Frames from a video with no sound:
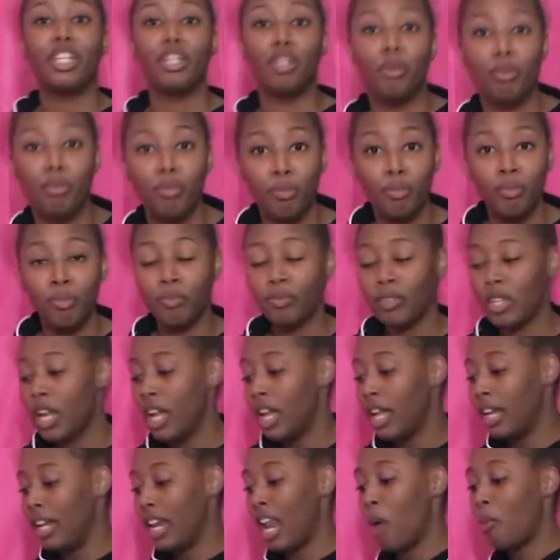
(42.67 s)
do.
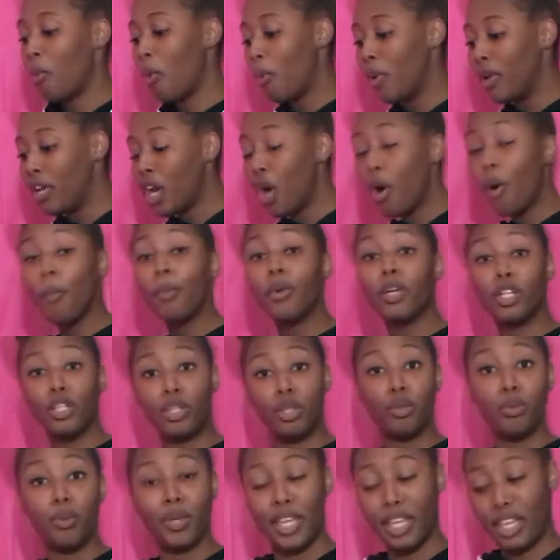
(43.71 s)
Now what we normally
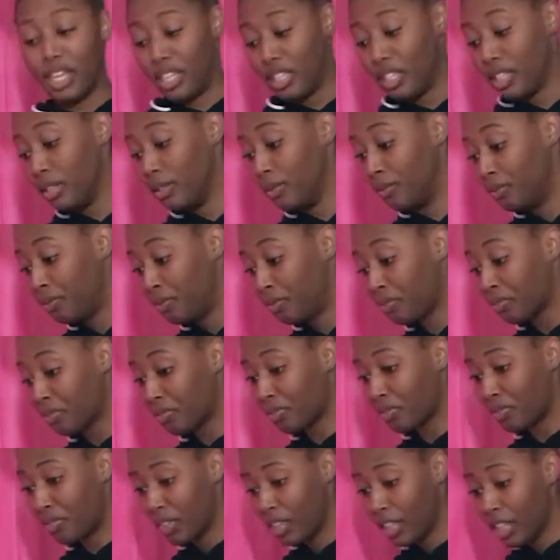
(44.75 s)
do is,
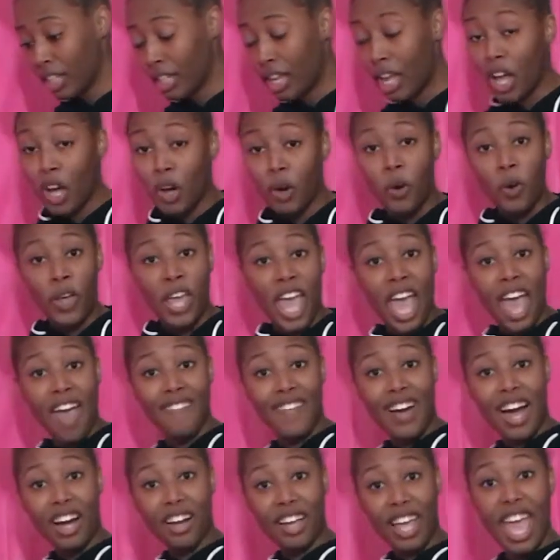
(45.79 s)
we have
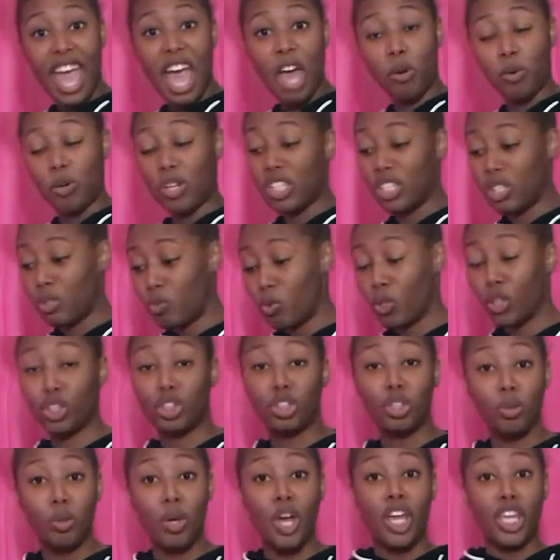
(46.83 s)
our cap. This is what the
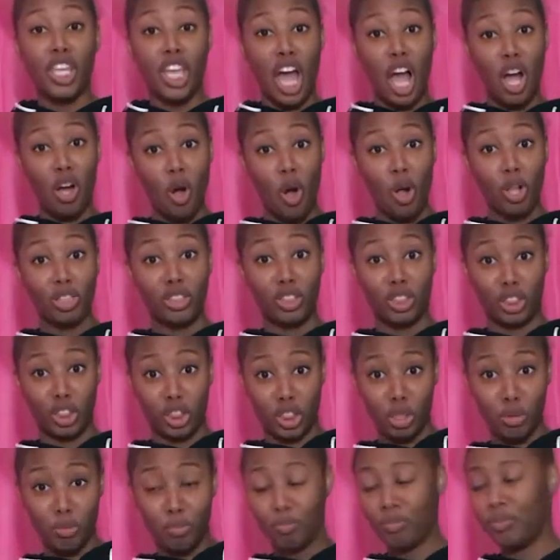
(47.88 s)
shoot. Y'all call it the
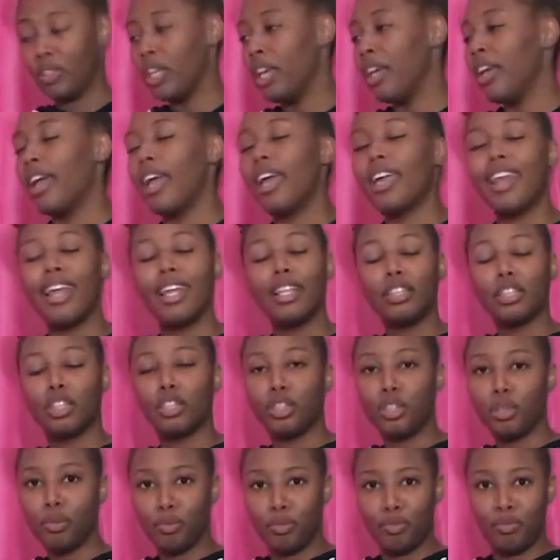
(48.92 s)
shoot. It ain't the
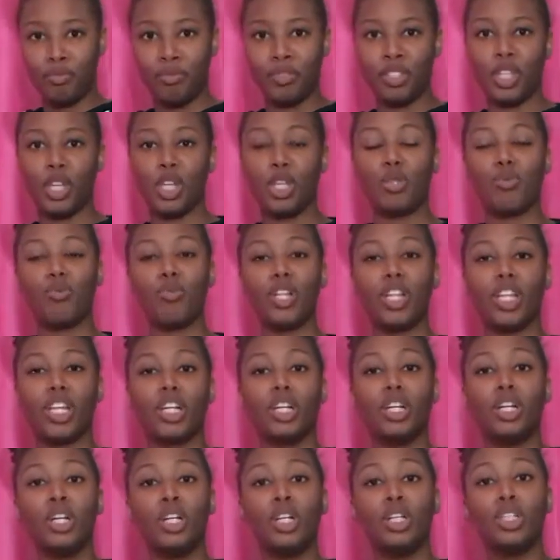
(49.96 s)
shoot. It's really
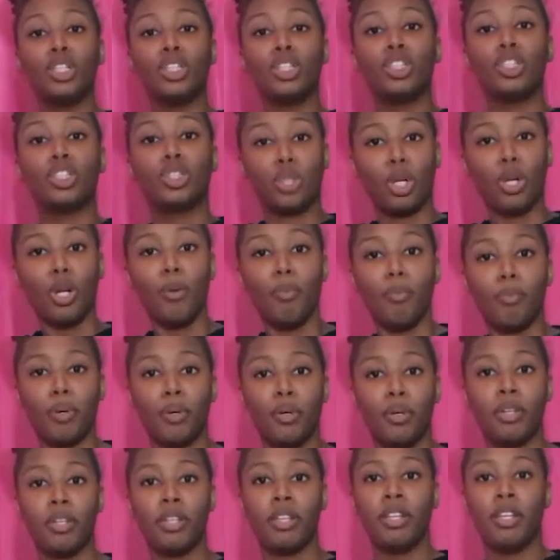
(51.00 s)
the shut up.
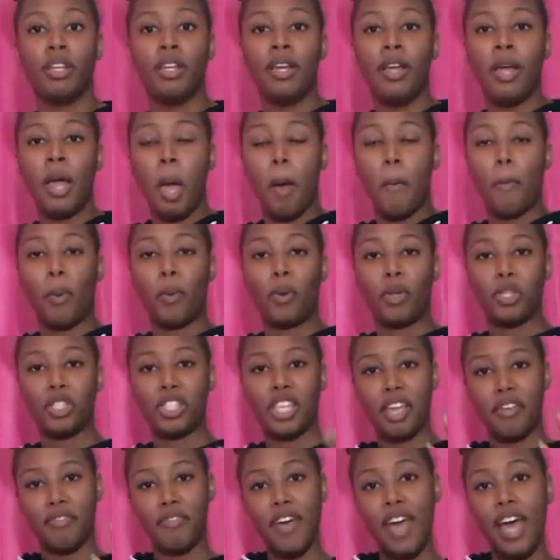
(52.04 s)
But when you
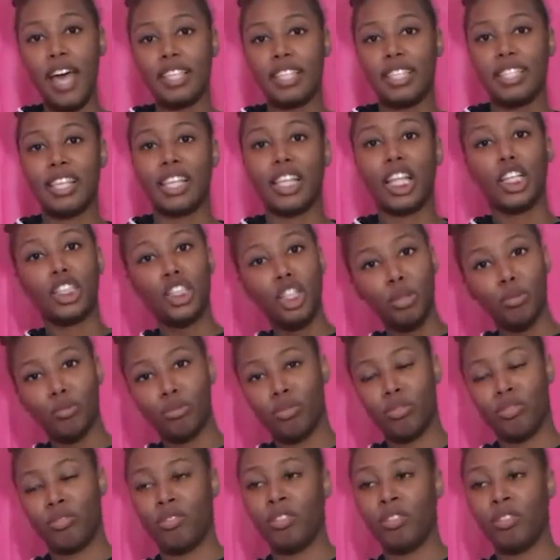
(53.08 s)
say it fast, it sounds like shoot.